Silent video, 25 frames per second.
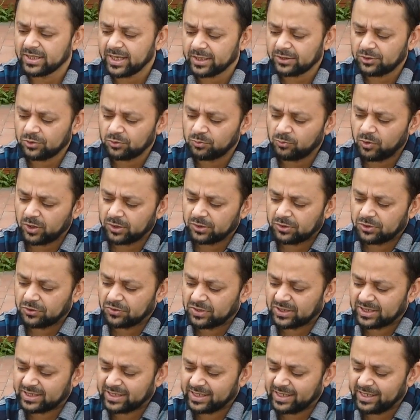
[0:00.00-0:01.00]
that you want to
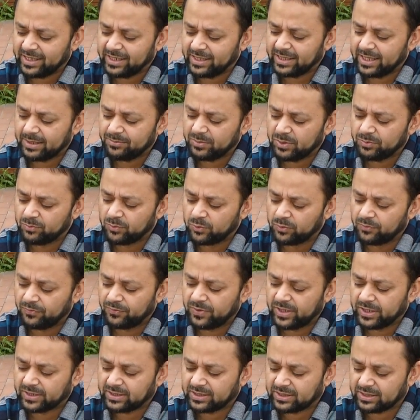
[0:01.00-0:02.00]
see, let me
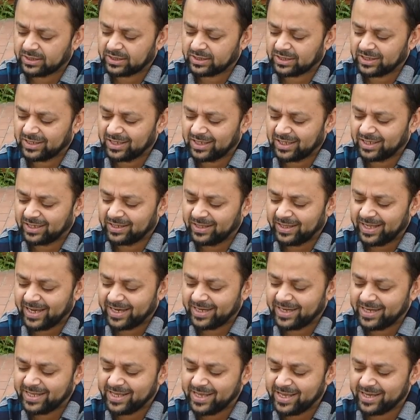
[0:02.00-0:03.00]
move this
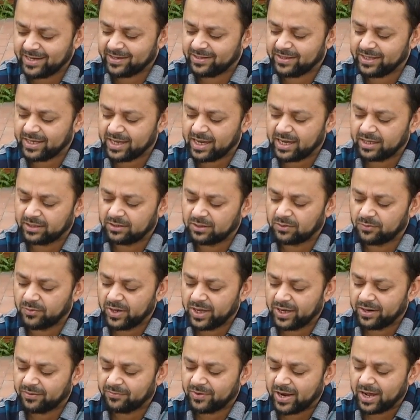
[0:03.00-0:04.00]
landing gear the other
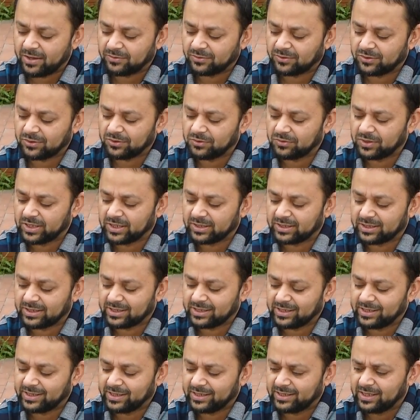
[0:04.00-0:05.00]
way around so you can
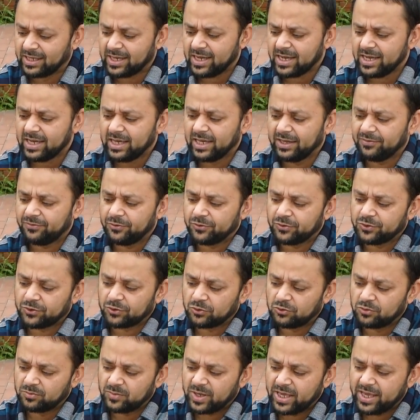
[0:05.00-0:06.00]
see it. If you
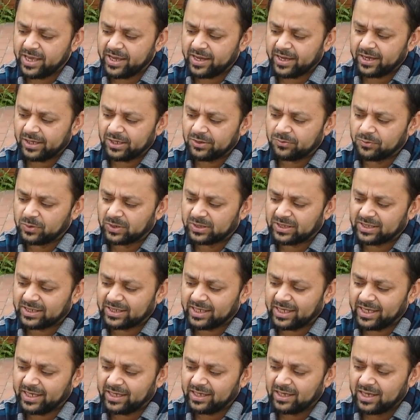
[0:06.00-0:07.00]
zoom here, you will
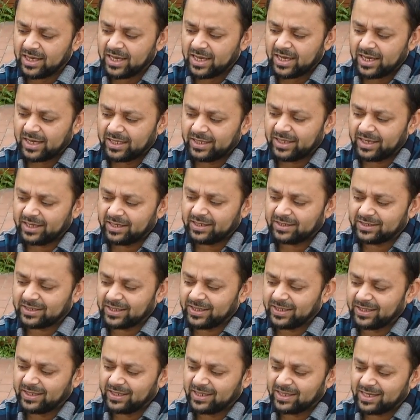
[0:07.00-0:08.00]
see there is a
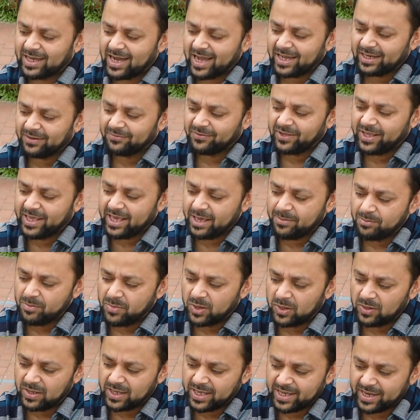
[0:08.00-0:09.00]
little kind of
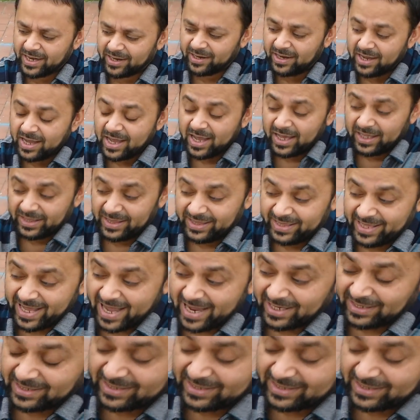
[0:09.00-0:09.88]
gimbal here. That